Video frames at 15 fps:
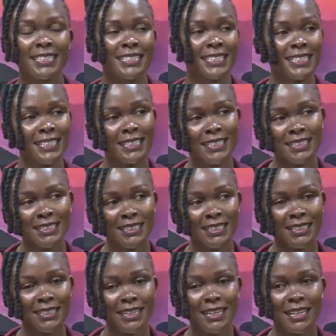she
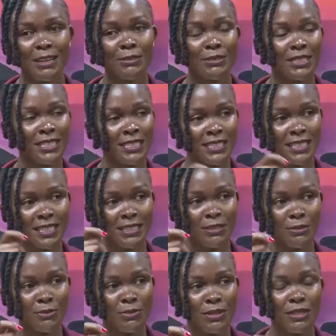allows the
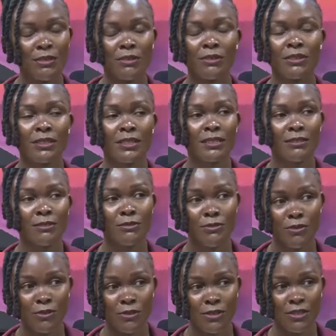child to be on
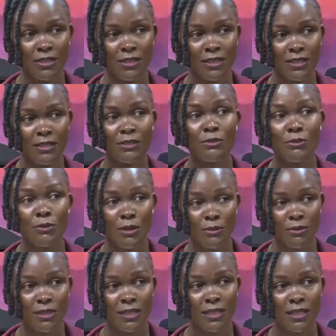phone
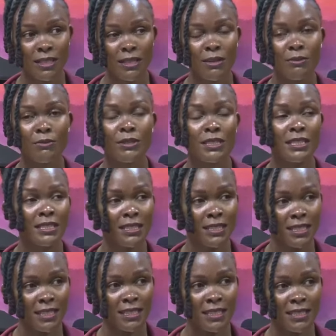throughout, which is
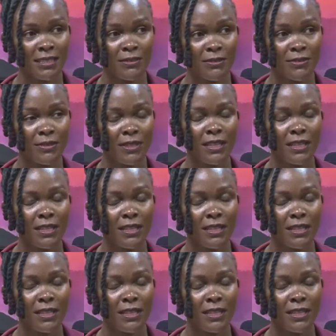negative.